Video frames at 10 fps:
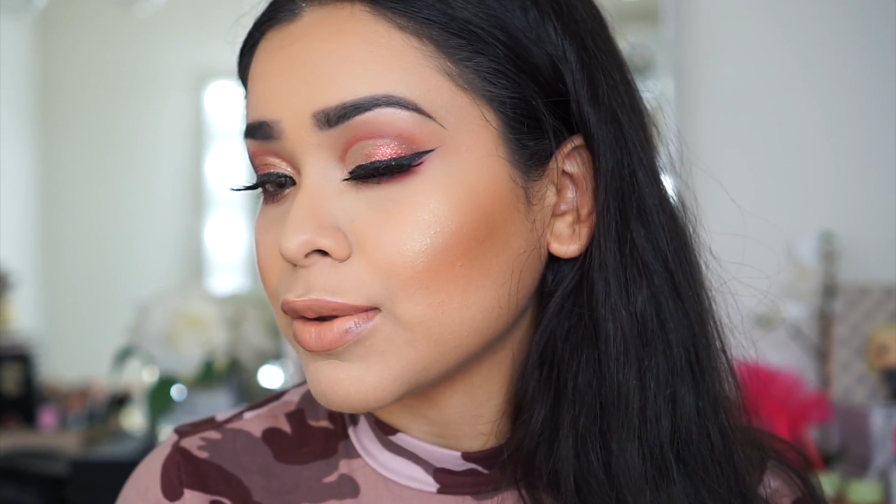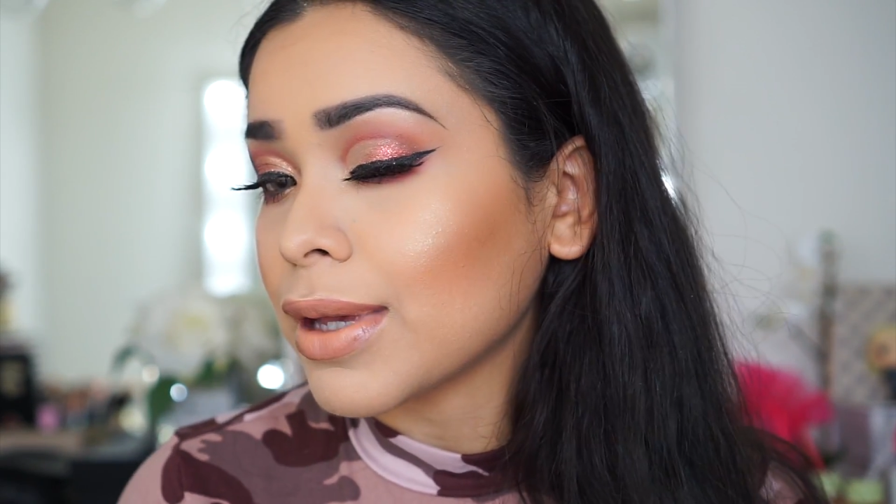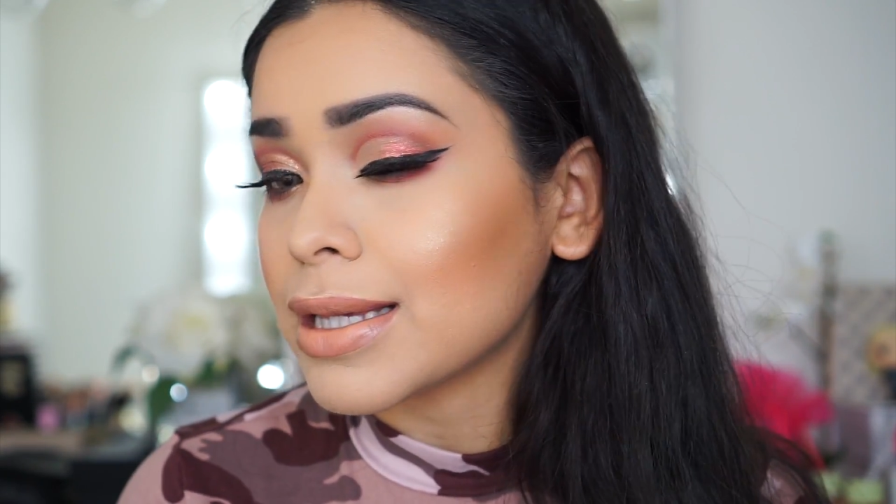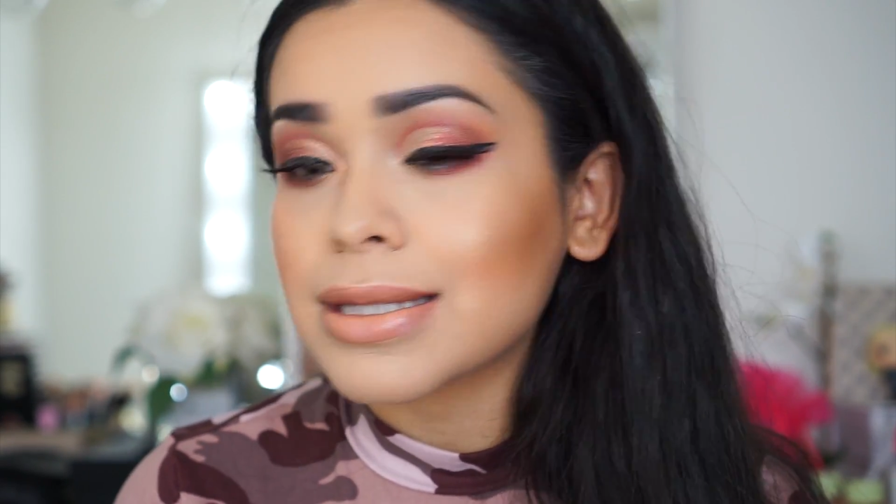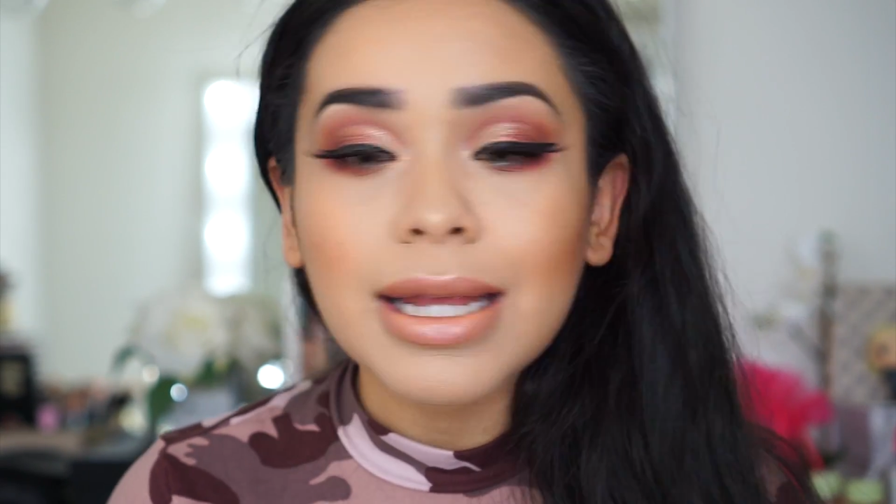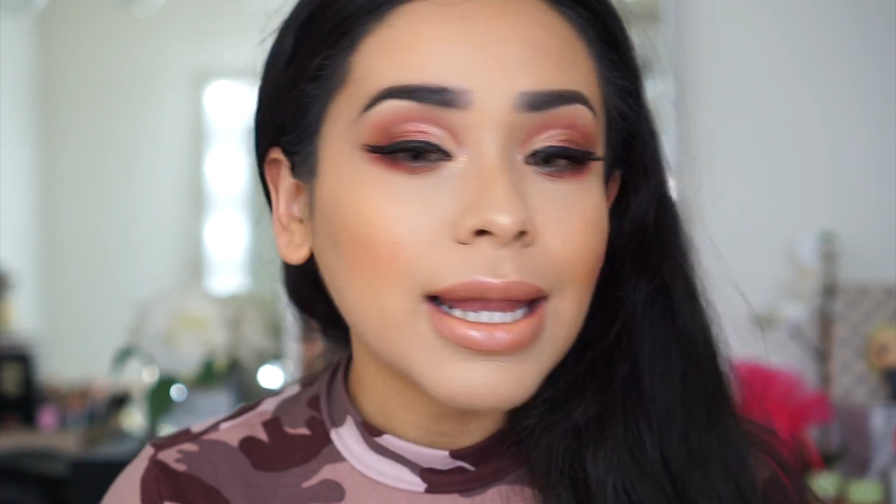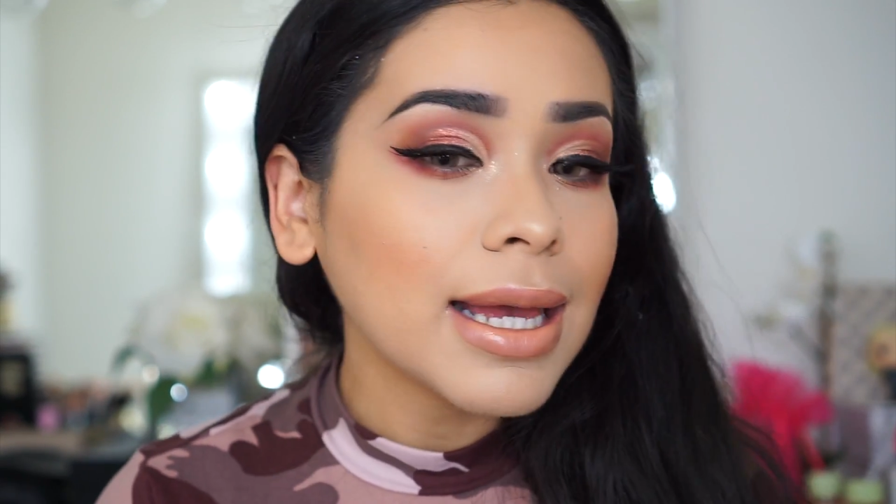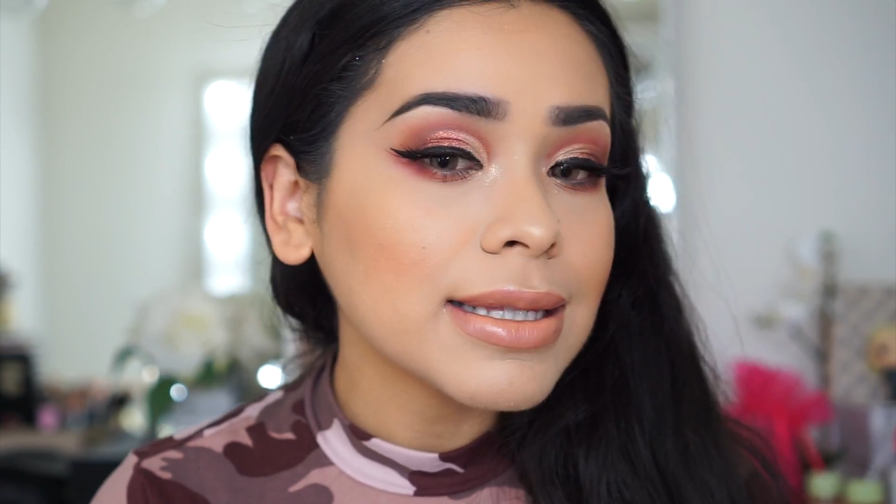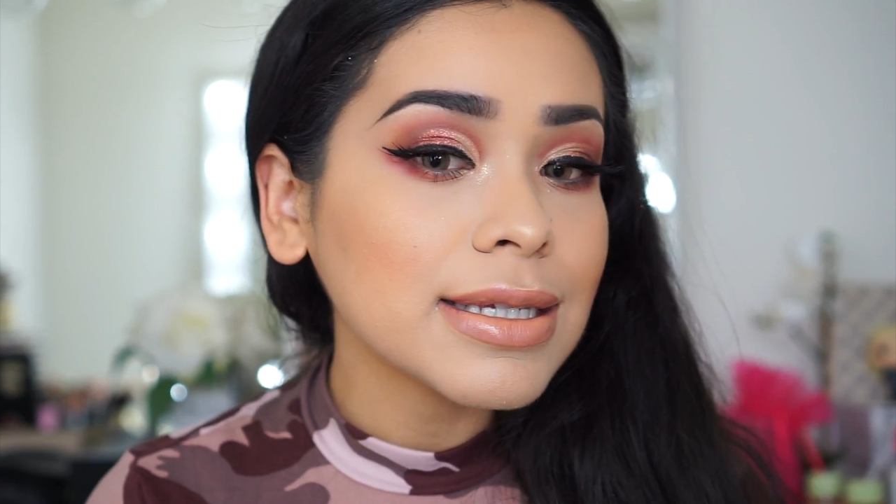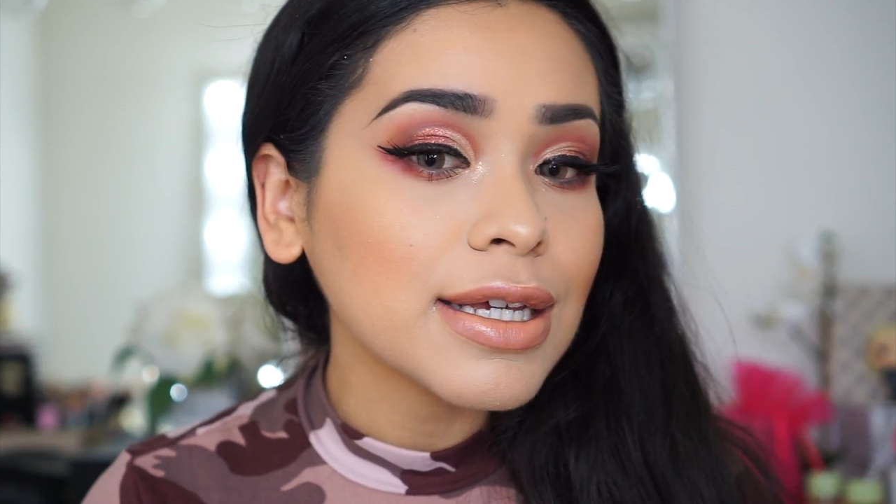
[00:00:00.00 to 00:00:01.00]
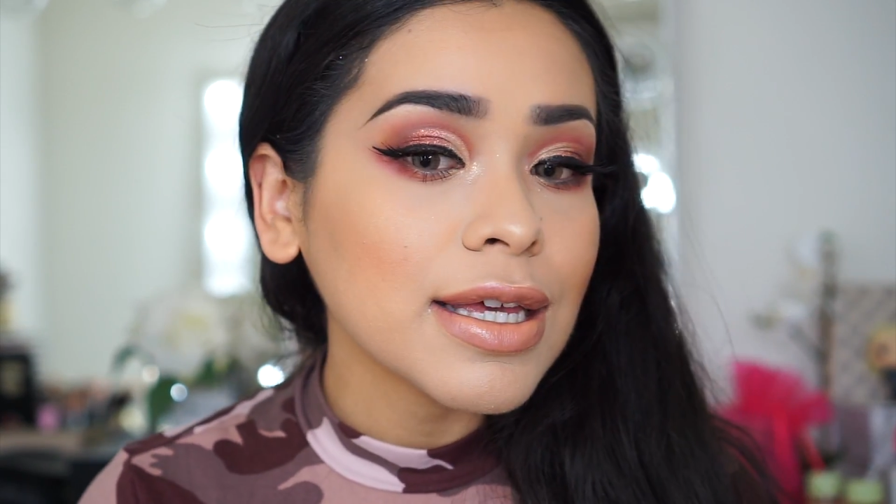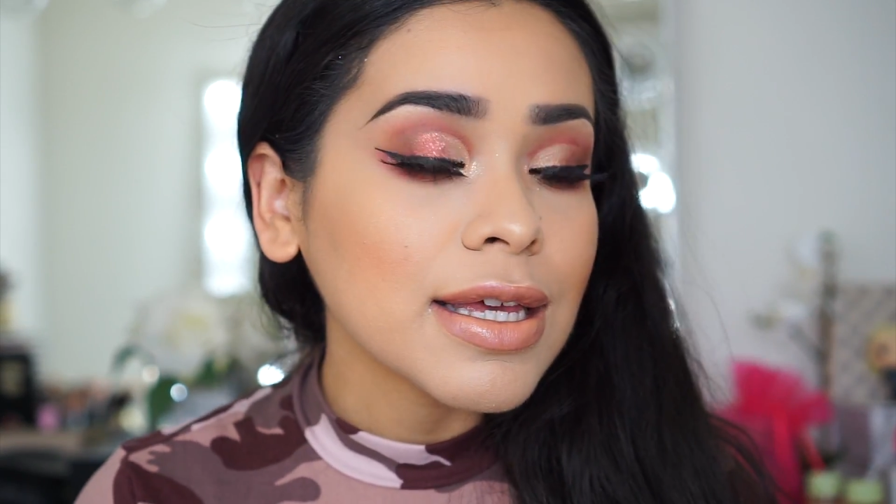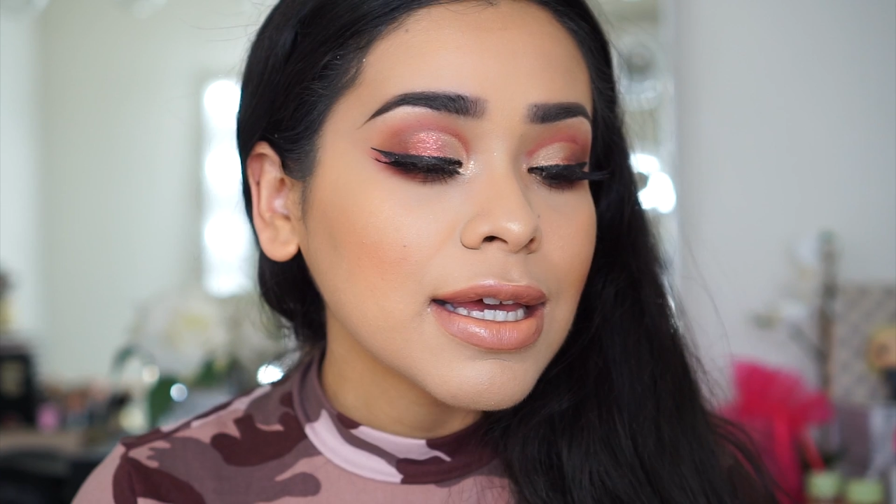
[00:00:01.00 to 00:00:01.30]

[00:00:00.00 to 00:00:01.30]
you guys liked it,